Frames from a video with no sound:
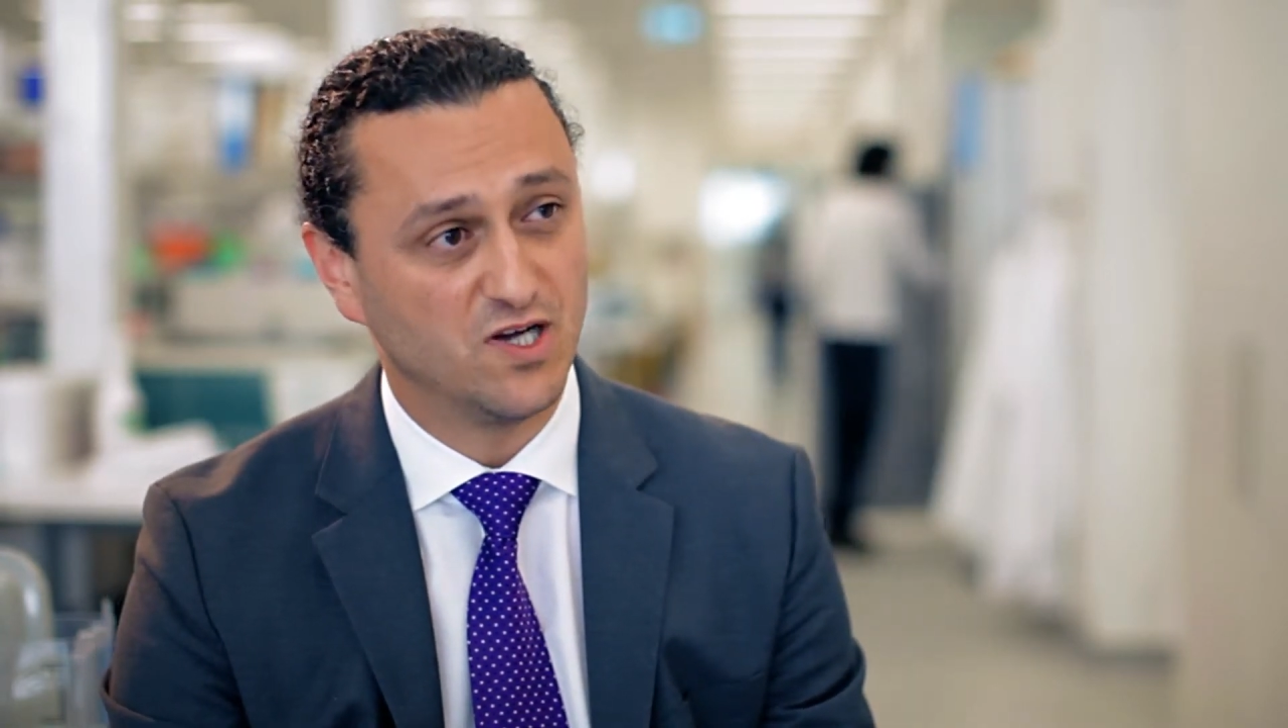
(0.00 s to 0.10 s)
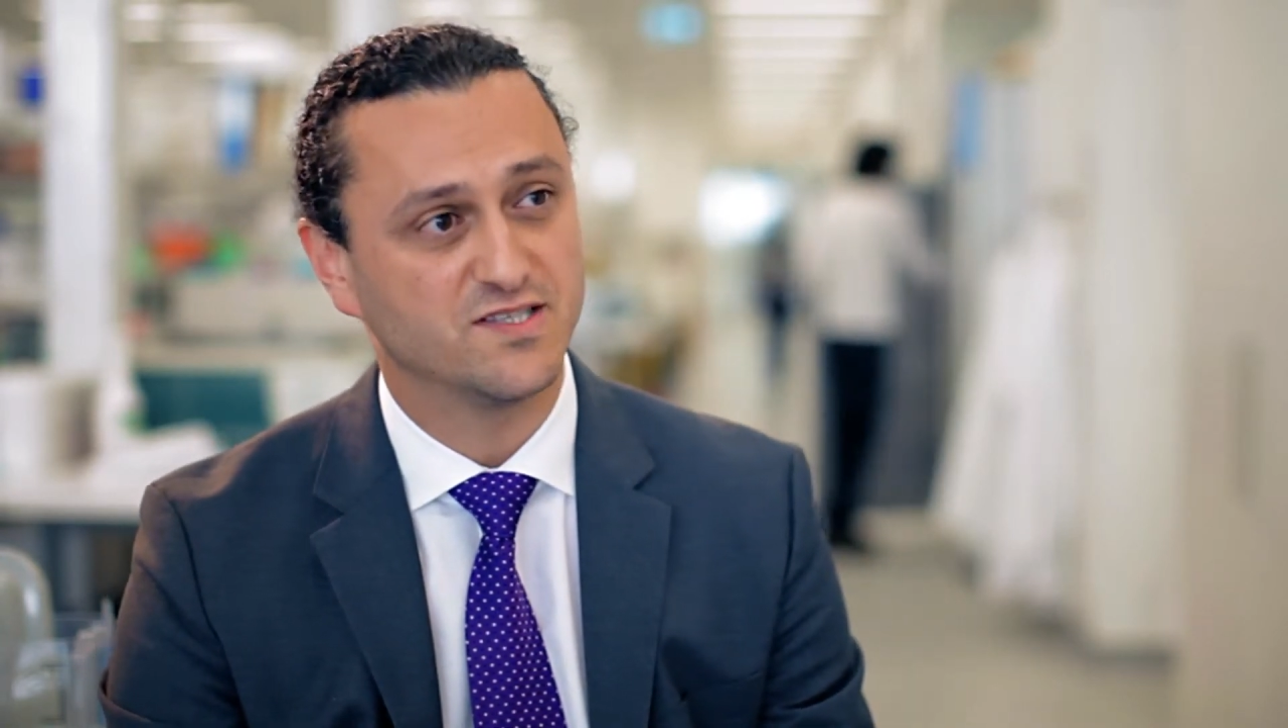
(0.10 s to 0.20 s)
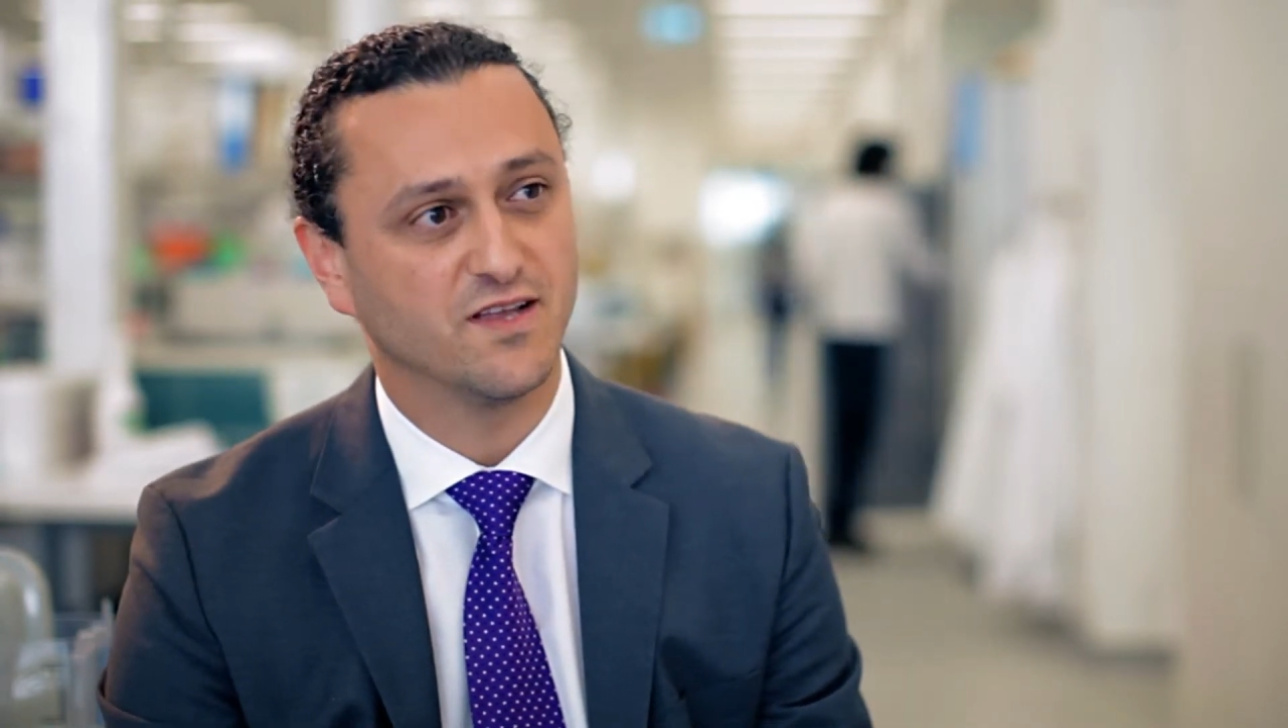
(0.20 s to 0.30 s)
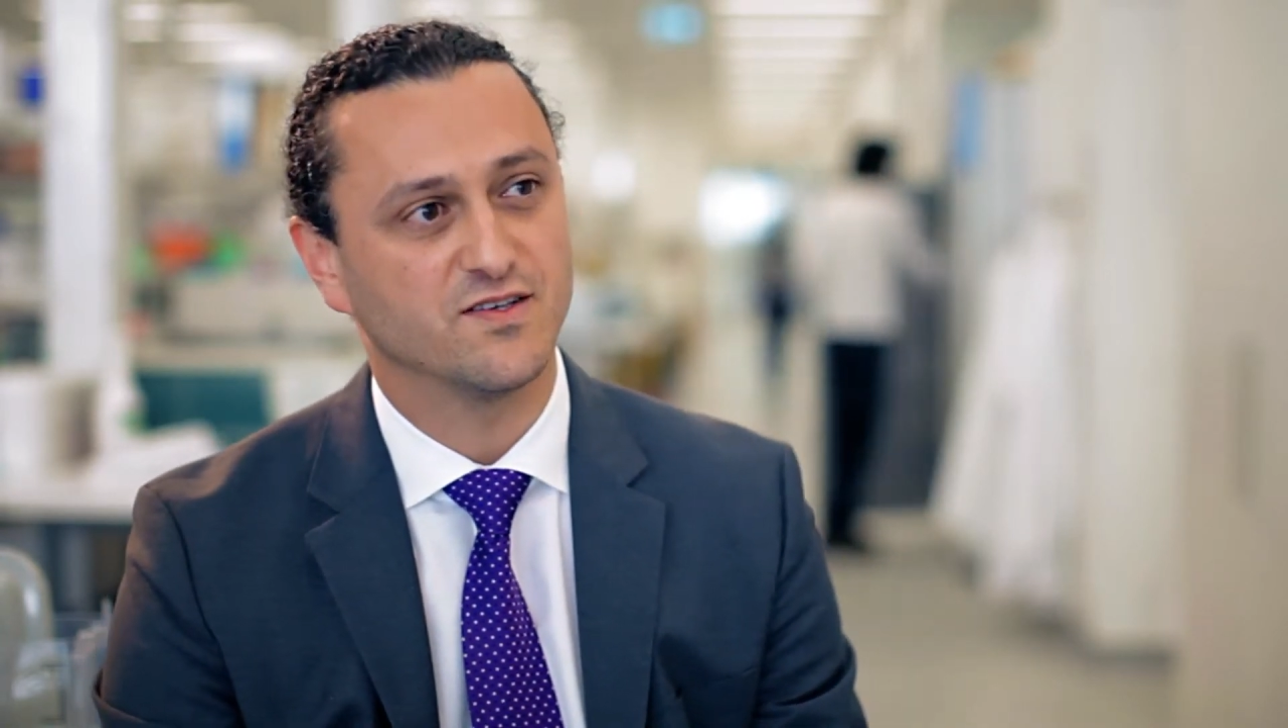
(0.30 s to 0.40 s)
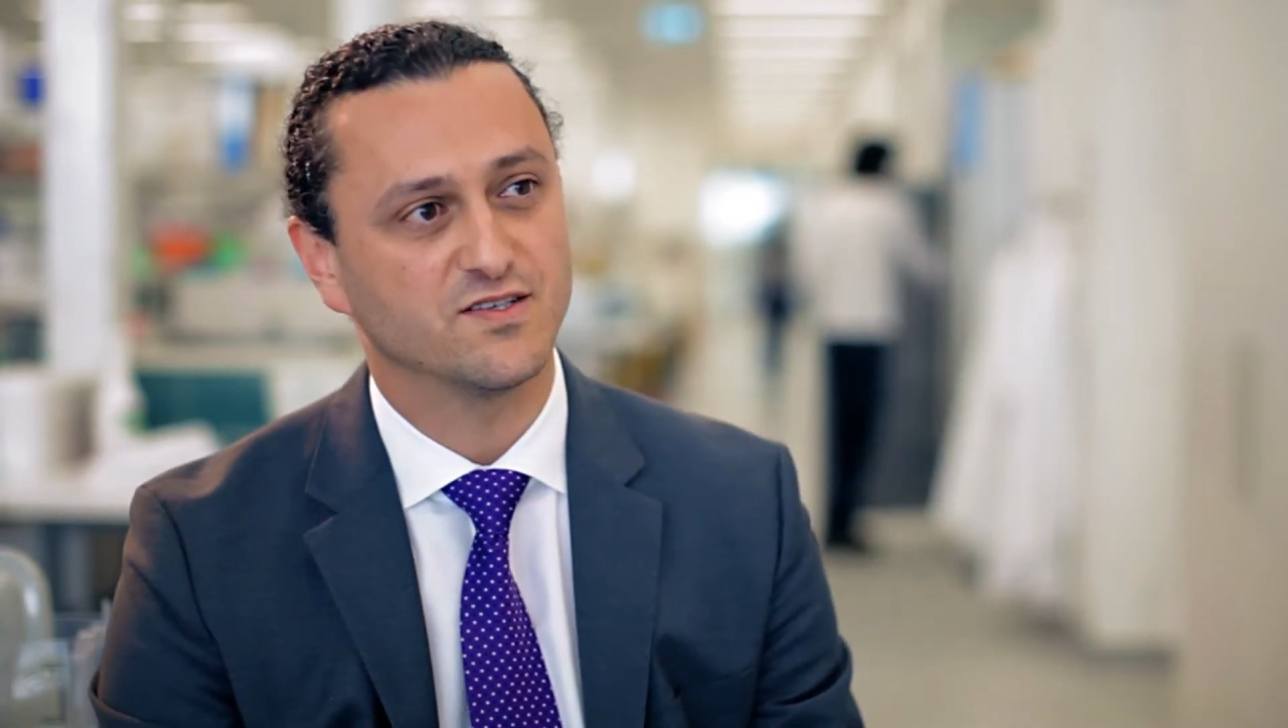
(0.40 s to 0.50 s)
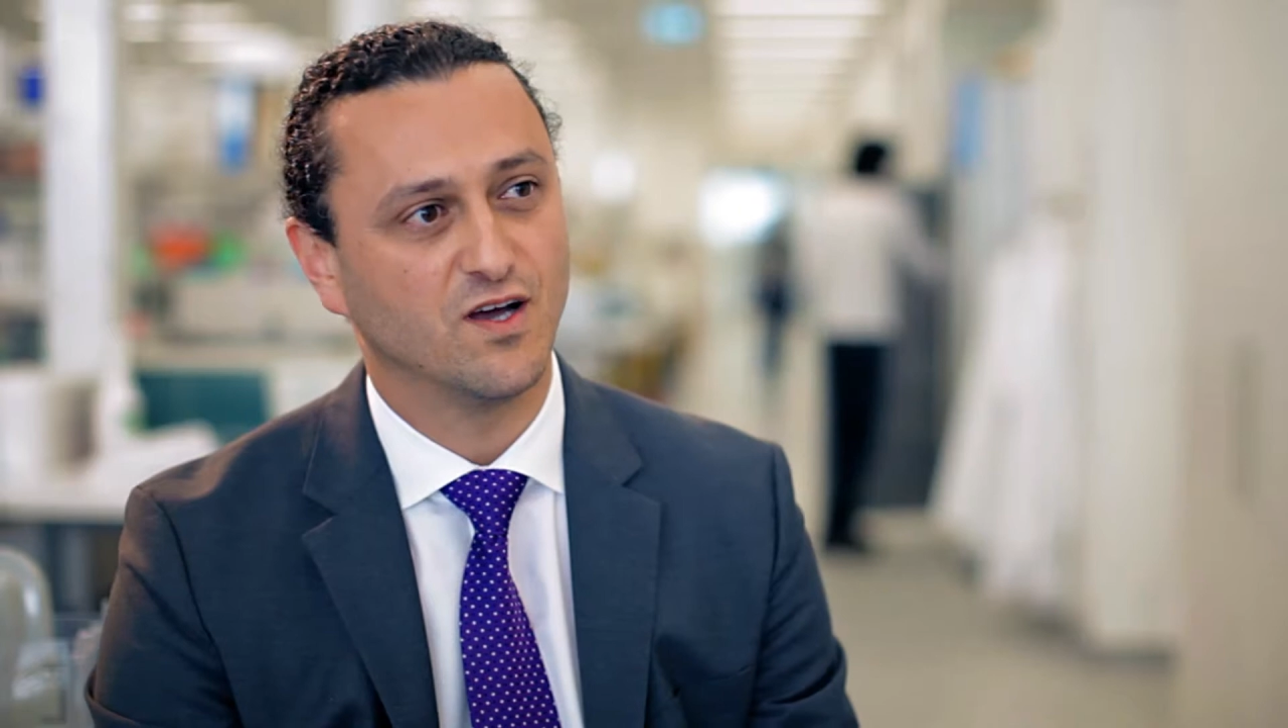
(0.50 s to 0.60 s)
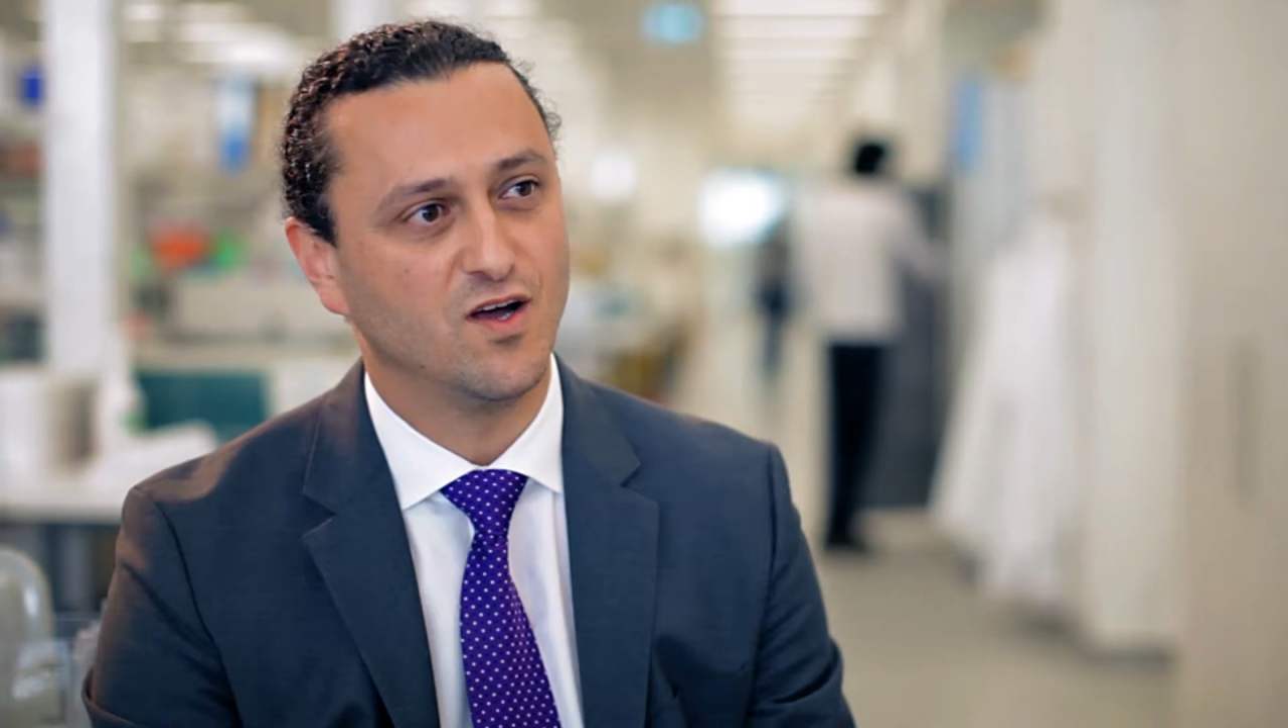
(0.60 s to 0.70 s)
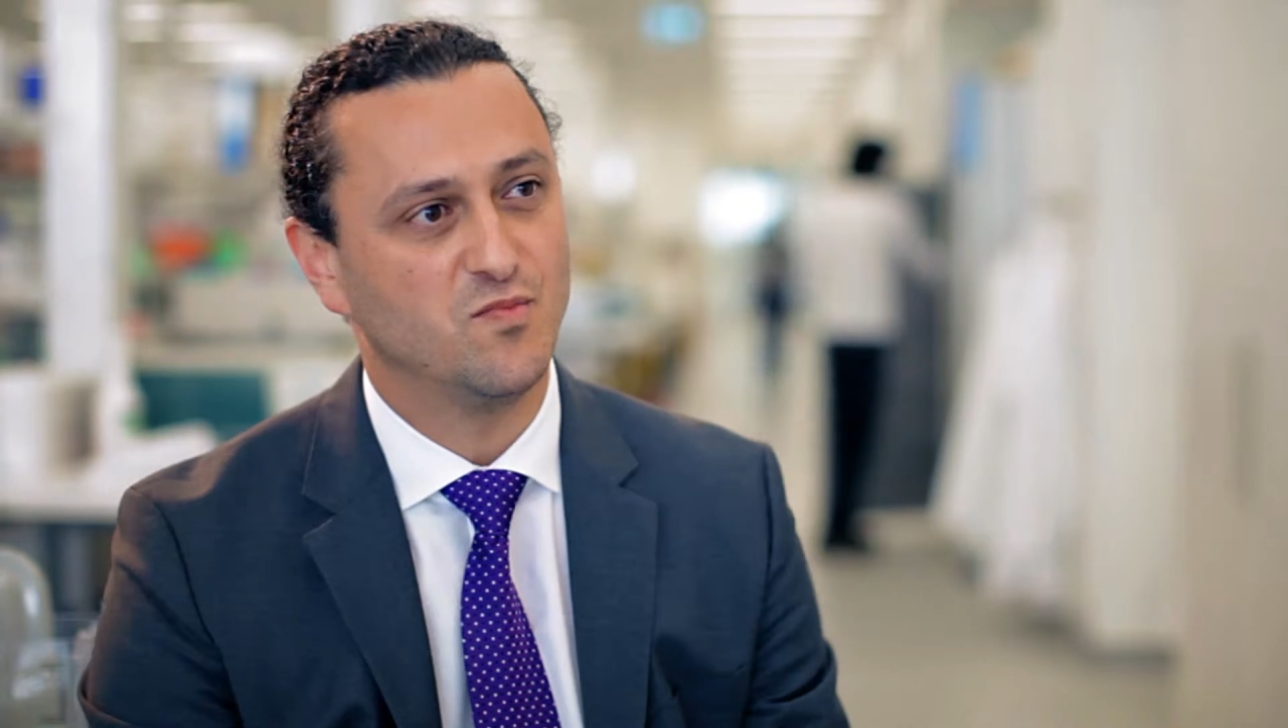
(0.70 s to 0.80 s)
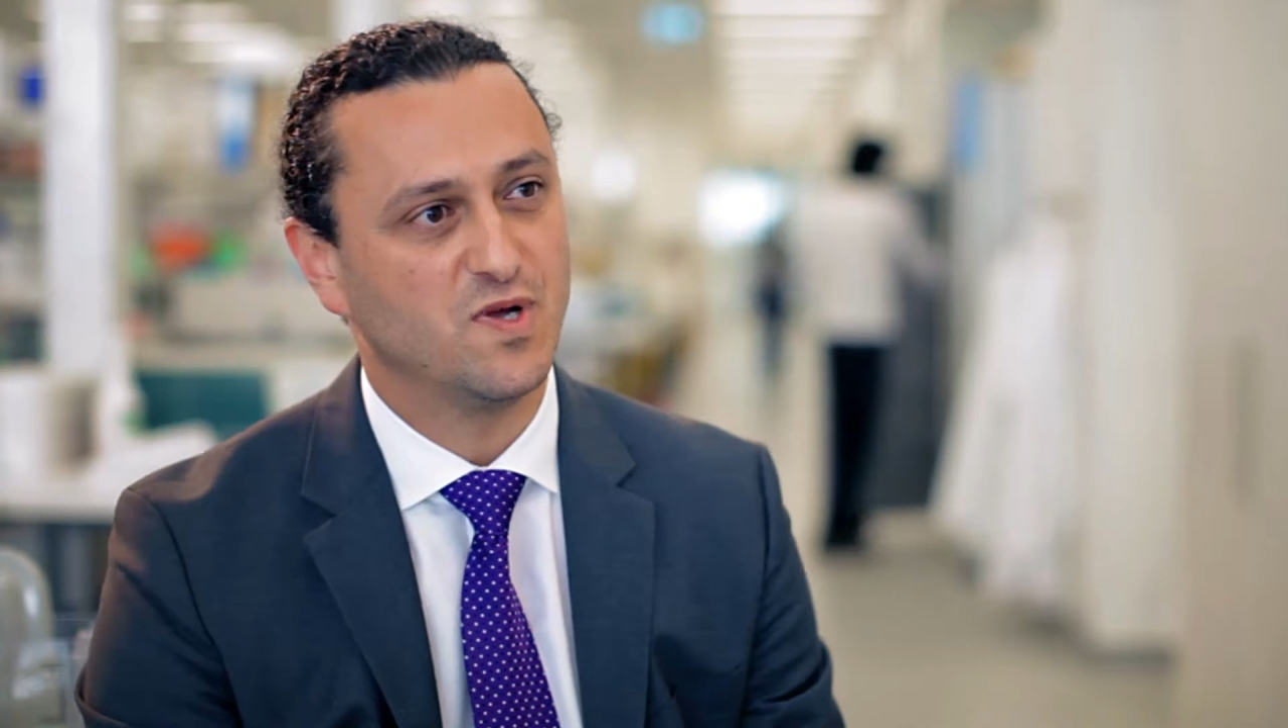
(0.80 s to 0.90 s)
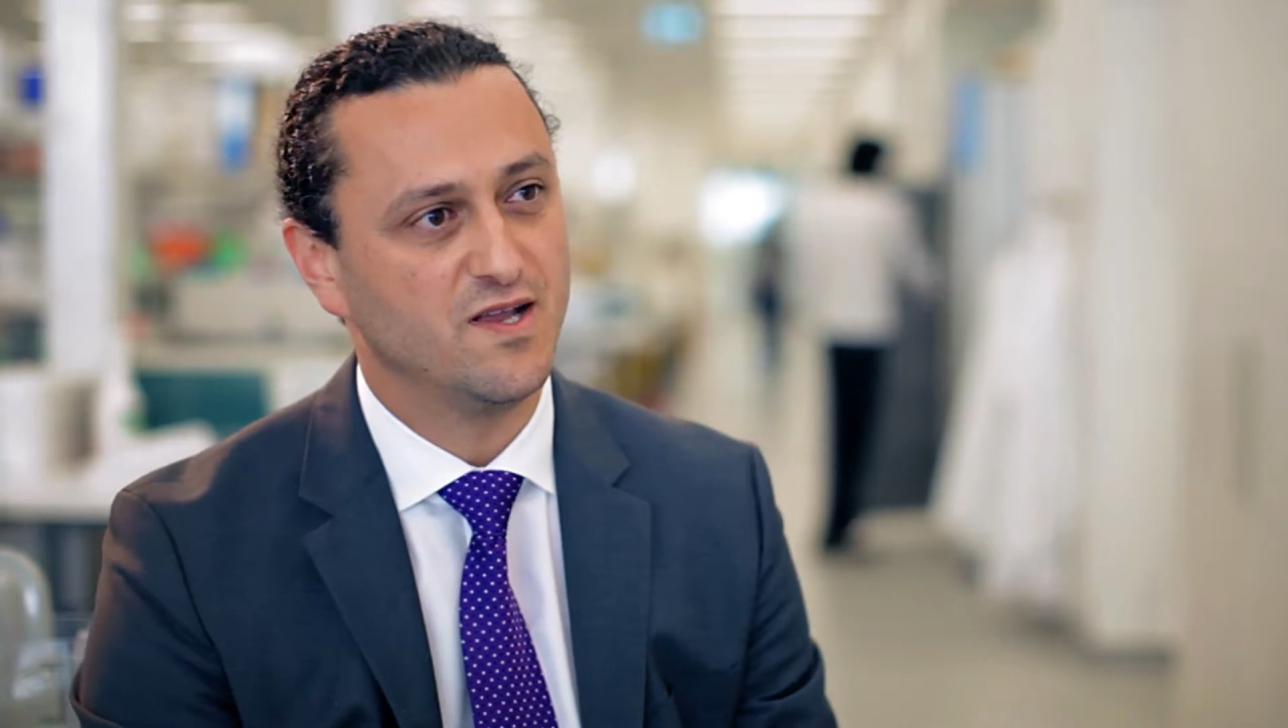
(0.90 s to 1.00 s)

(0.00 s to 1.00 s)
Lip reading: stethoscope